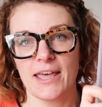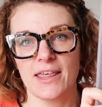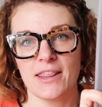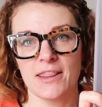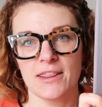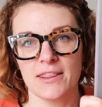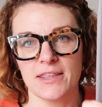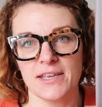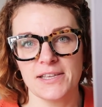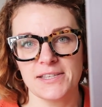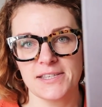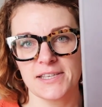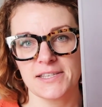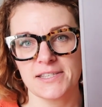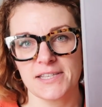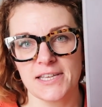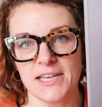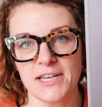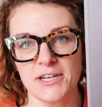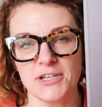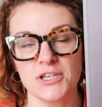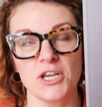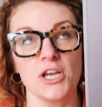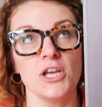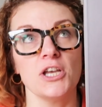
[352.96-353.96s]
This is
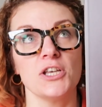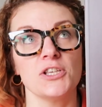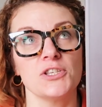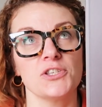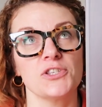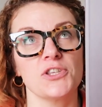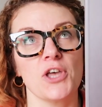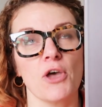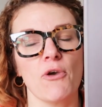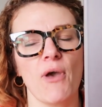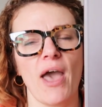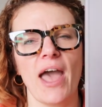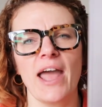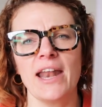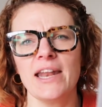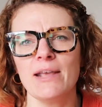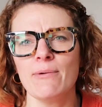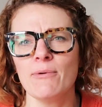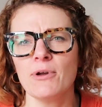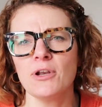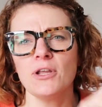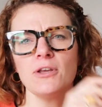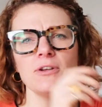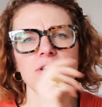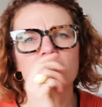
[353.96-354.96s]
it. So
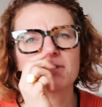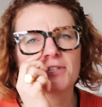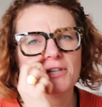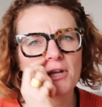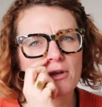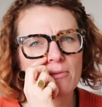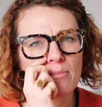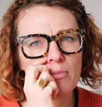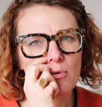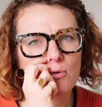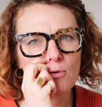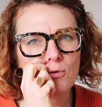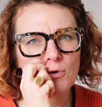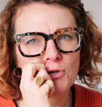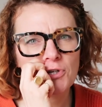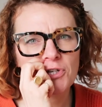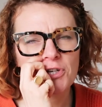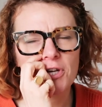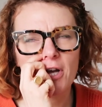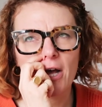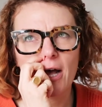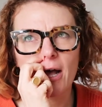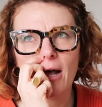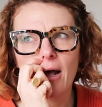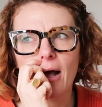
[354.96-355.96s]
anyone who doesn't know
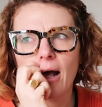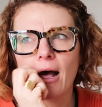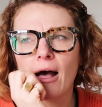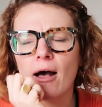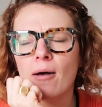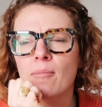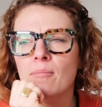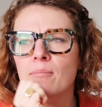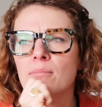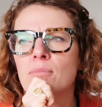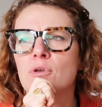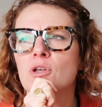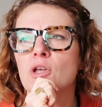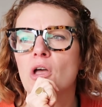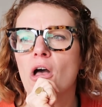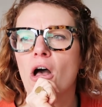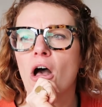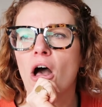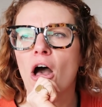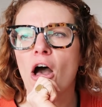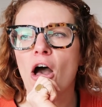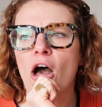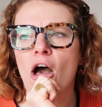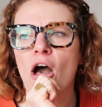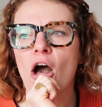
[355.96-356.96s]
Portia, um,
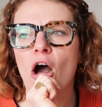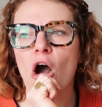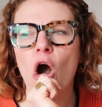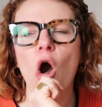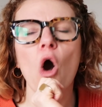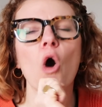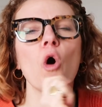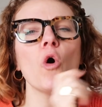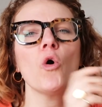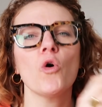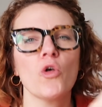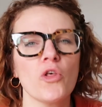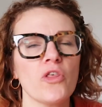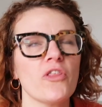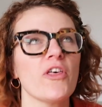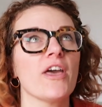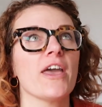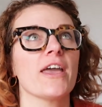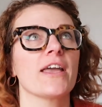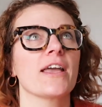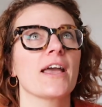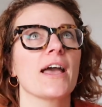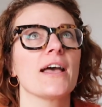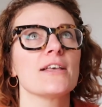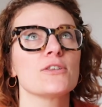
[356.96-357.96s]
her whole
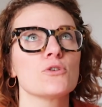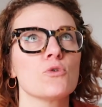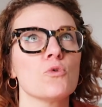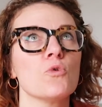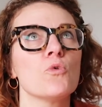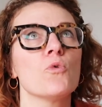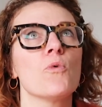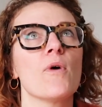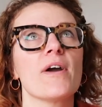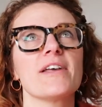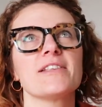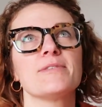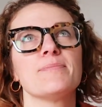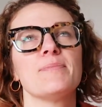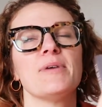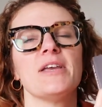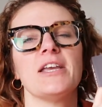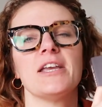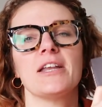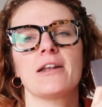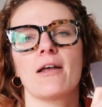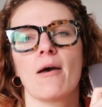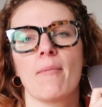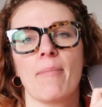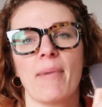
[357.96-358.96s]
thing has always
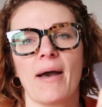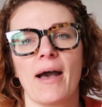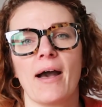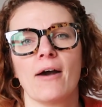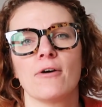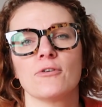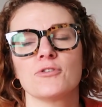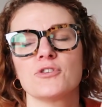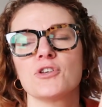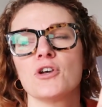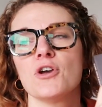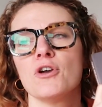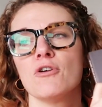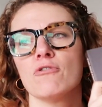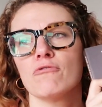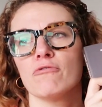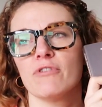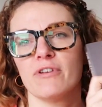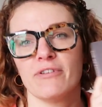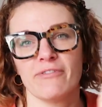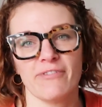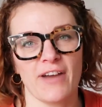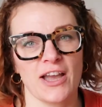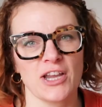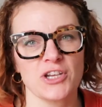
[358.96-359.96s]
been about
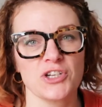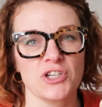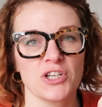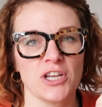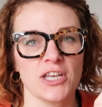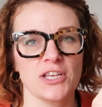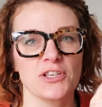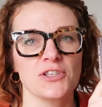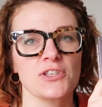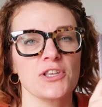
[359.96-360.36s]
refashioning.